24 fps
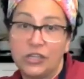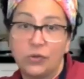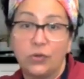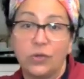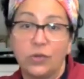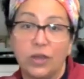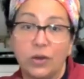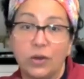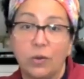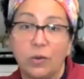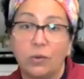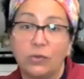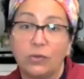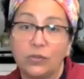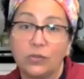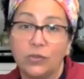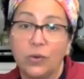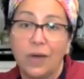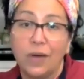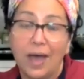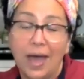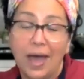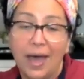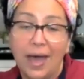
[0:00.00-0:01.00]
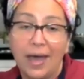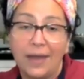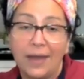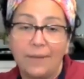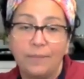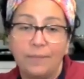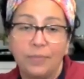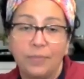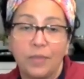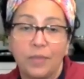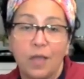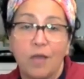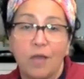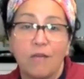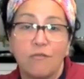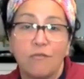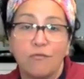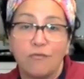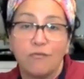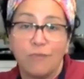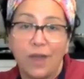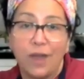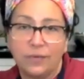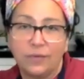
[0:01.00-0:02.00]
You can also add
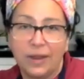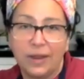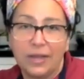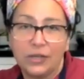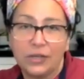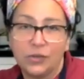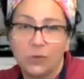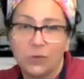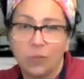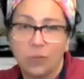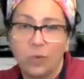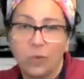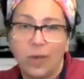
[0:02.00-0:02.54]
fresh